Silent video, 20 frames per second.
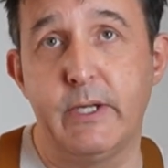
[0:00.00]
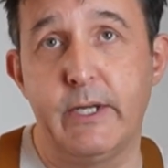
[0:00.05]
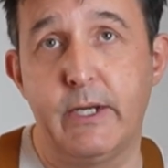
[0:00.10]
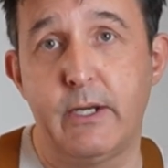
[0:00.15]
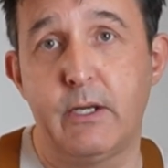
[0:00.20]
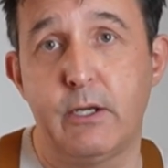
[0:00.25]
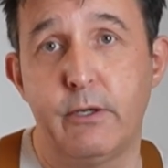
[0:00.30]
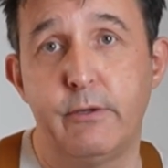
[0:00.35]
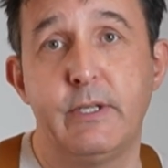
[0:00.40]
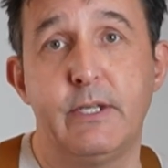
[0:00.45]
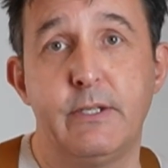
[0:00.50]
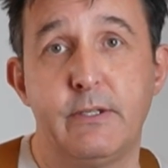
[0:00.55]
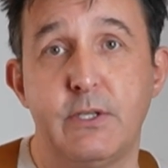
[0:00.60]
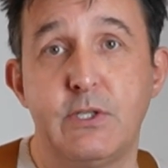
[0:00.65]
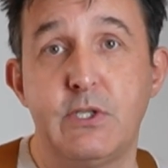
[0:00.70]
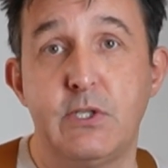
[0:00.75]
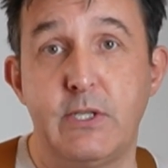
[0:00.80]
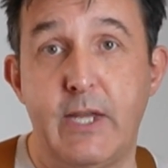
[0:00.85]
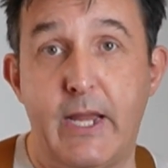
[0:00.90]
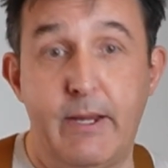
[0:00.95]
including the
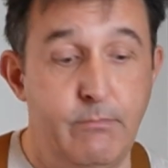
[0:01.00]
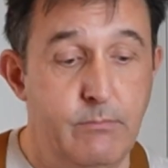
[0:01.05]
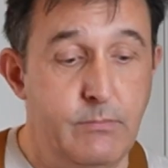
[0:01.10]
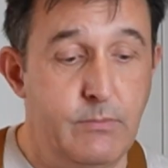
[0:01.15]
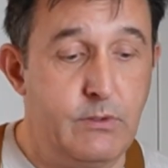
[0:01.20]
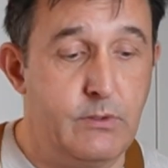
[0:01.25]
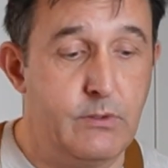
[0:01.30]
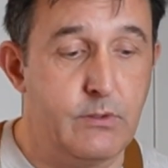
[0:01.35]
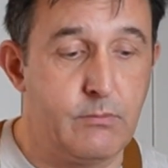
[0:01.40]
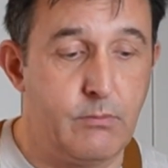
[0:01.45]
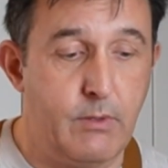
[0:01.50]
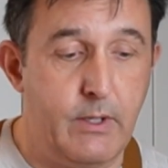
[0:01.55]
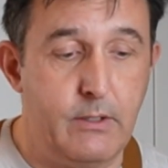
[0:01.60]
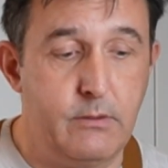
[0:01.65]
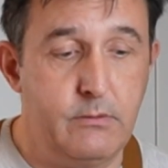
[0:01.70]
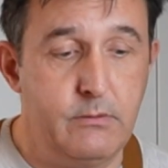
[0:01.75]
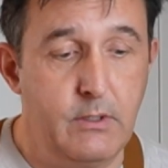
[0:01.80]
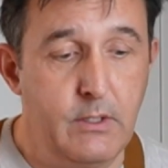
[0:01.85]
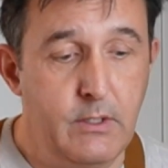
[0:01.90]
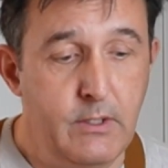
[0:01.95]
stems as well.